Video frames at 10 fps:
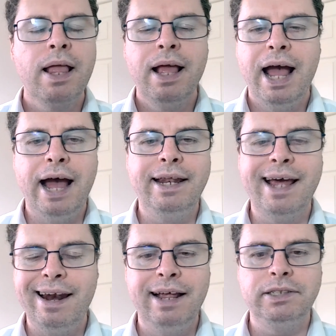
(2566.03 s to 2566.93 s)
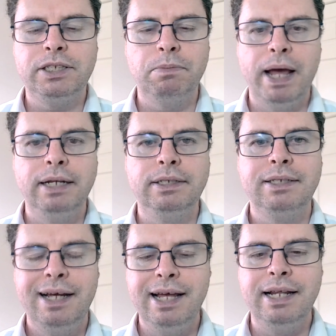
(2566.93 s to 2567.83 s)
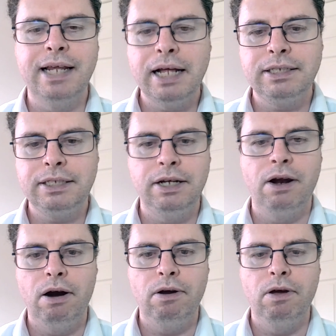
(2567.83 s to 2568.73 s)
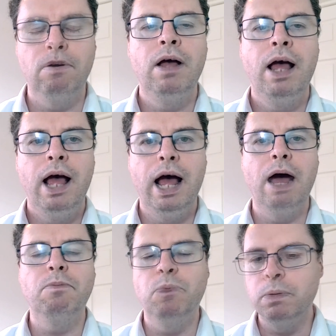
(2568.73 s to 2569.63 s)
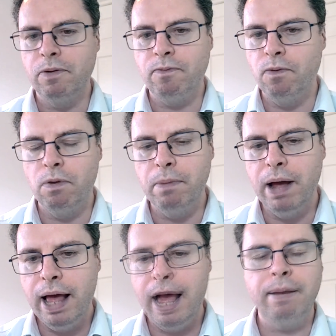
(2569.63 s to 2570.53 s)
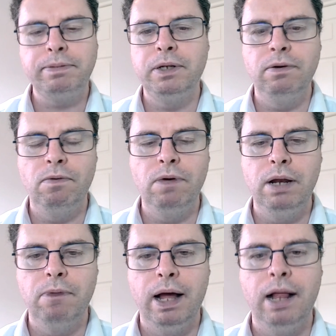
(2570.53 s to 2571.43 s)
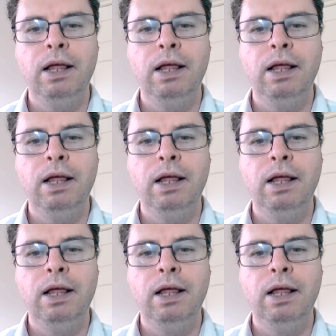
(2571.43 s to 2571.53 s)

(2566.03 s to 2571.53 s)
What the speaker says: And that Leinster bench in that scenario will perform absolutely really well.